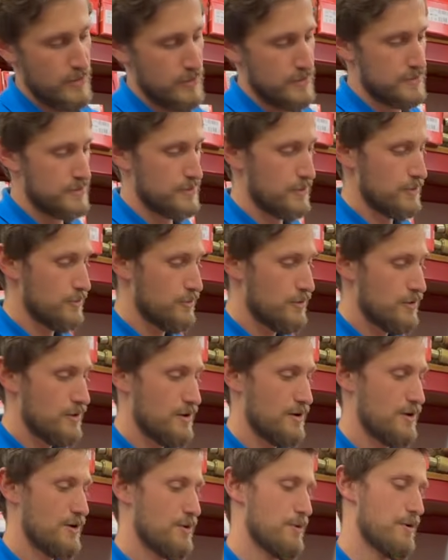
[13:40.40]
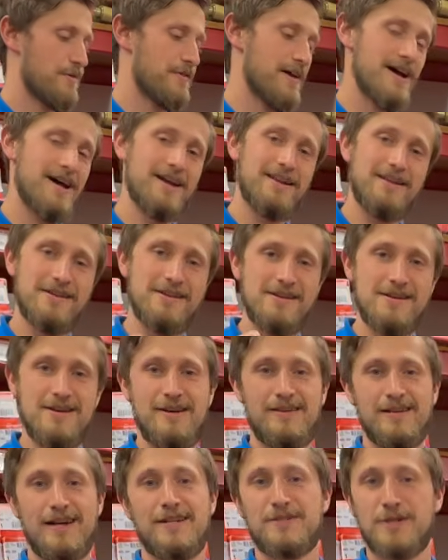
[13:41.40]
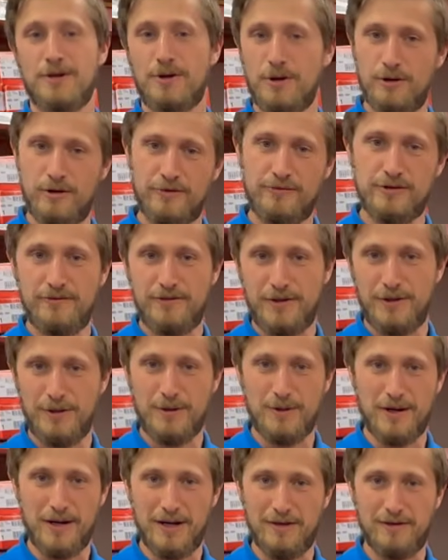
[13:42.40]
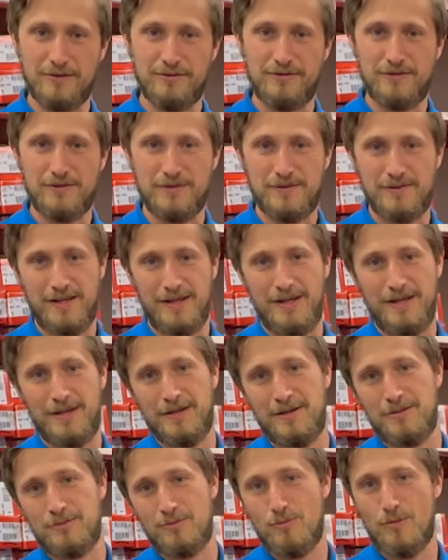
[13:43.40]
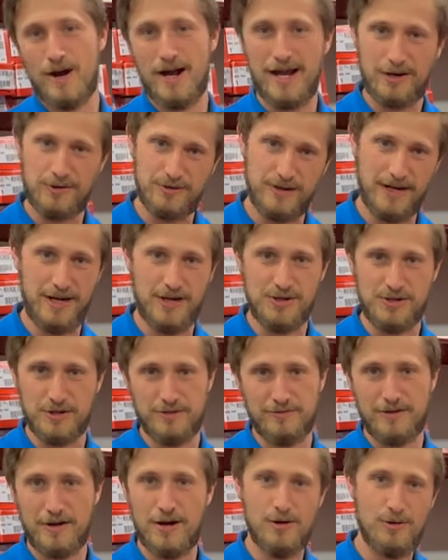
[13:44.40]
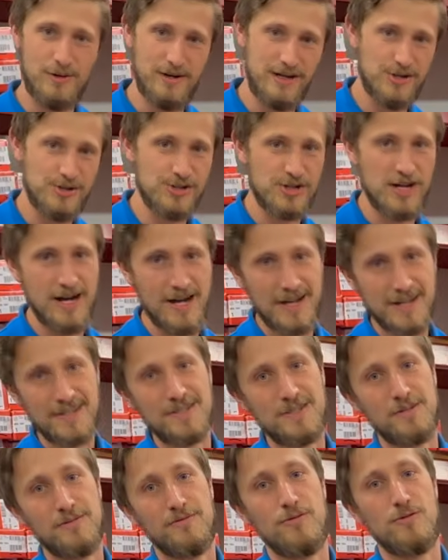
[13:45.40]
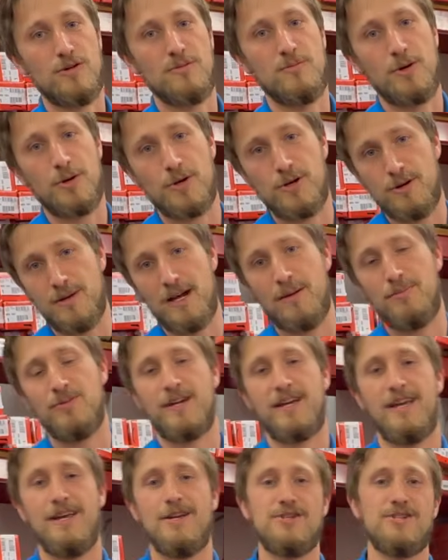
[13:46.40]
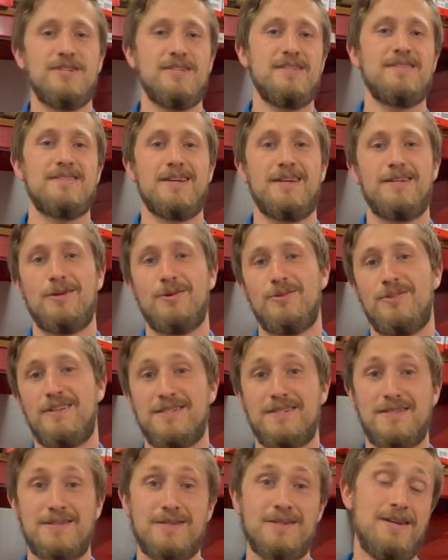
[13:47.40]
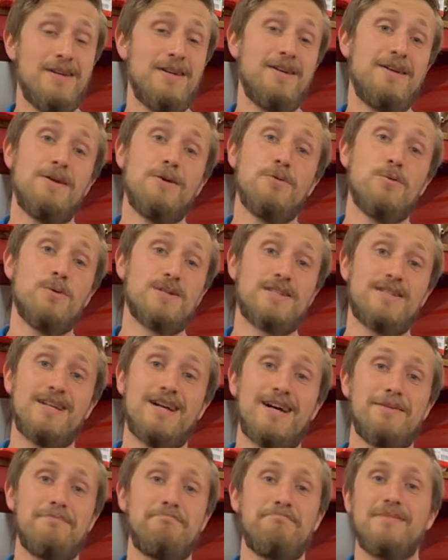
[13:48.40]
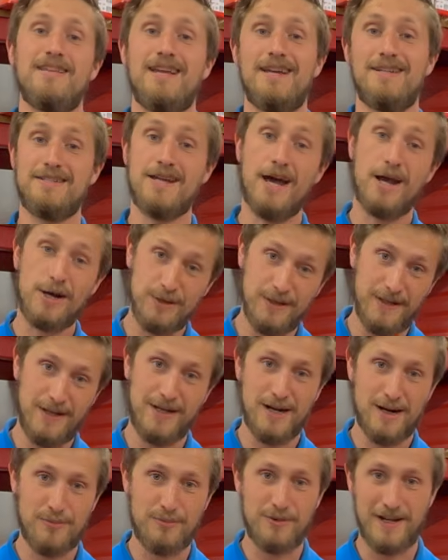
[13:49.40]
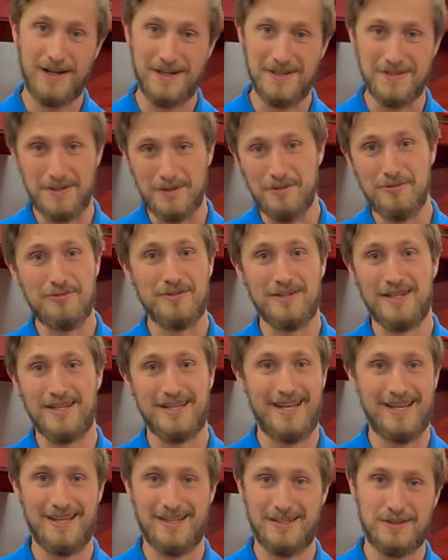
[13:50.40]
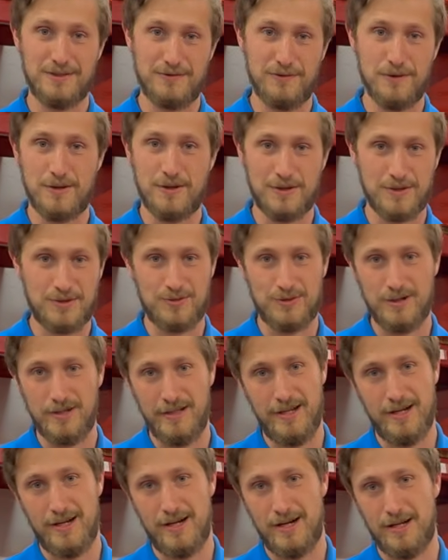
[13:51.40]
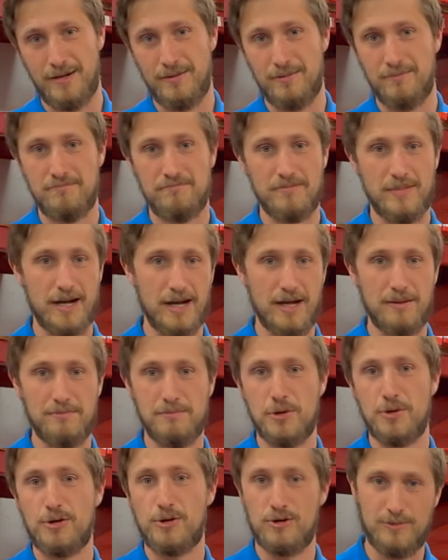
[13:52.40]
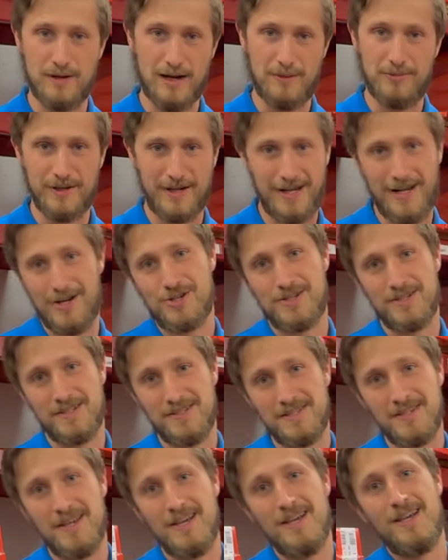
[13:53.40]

So with that, that's our overview of the wide range of KONI shocks for motorhome applications. I know this was not entirely comprehensive. Again, it's focused really on motorhome applications.